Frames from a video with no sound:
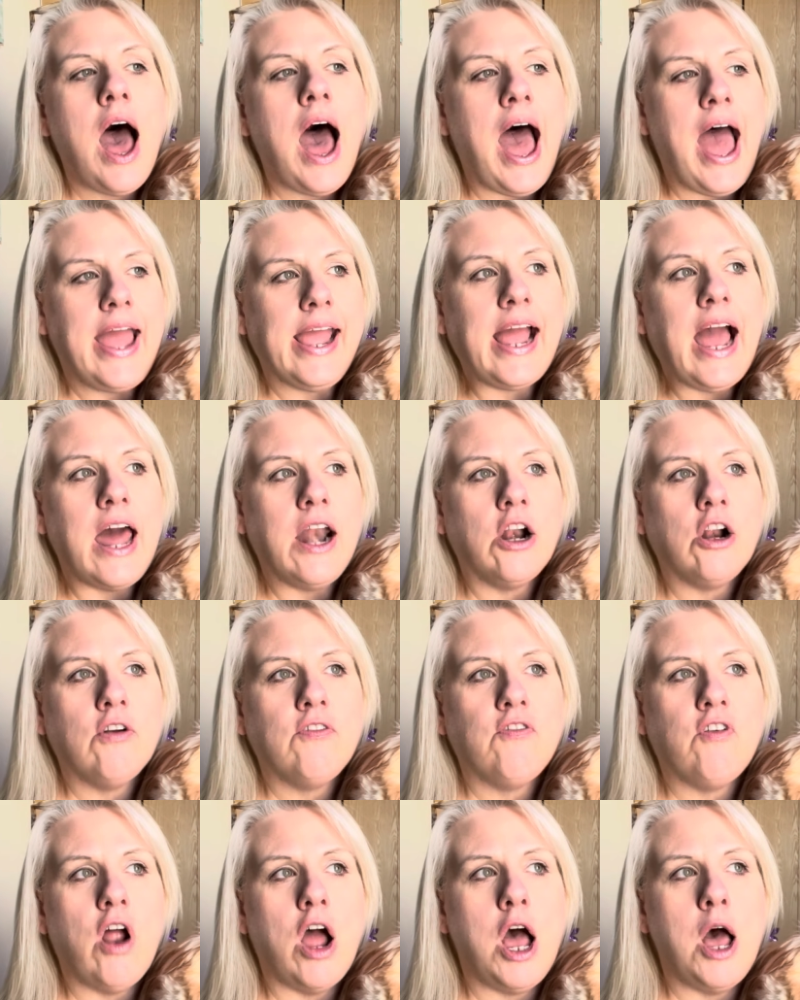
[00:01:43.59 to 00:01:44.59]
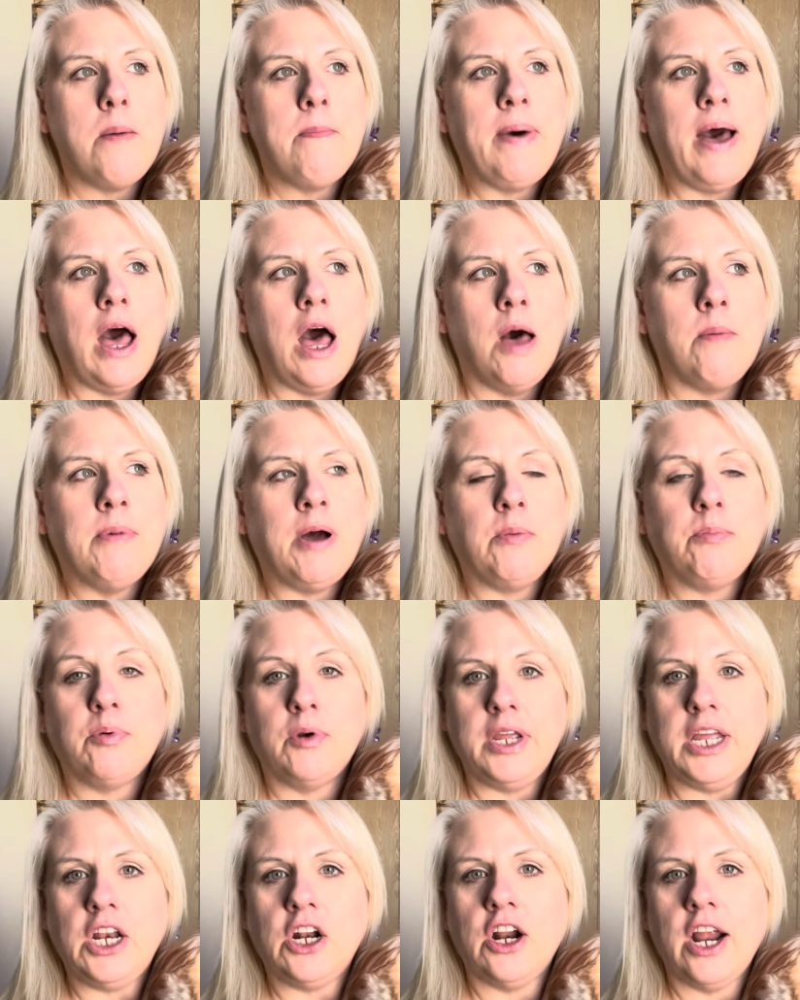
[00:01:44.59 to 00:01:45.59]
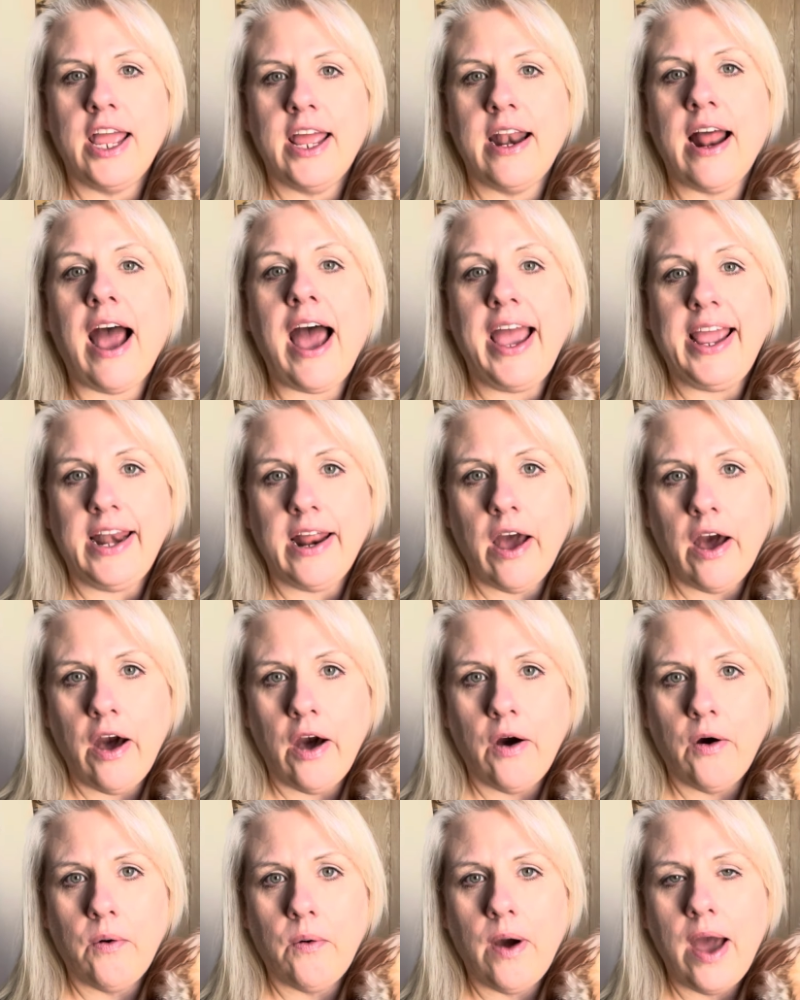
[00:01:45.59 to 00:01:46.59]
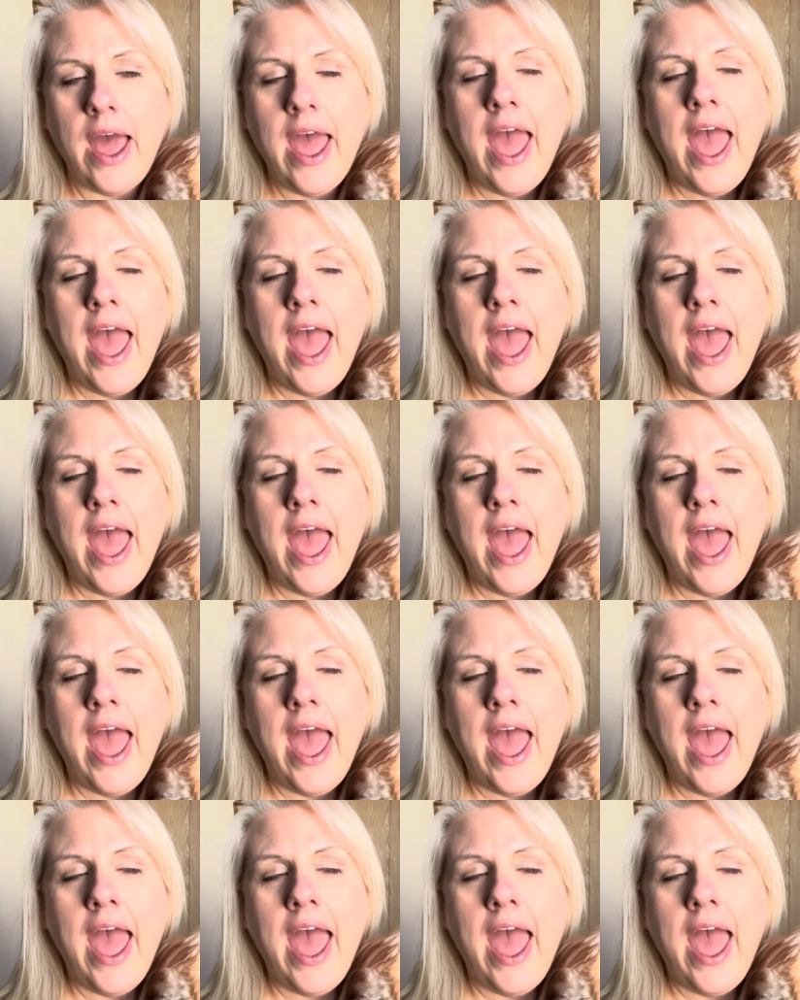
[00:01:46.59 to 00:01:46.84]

I got her from um, a breeder in Idaho.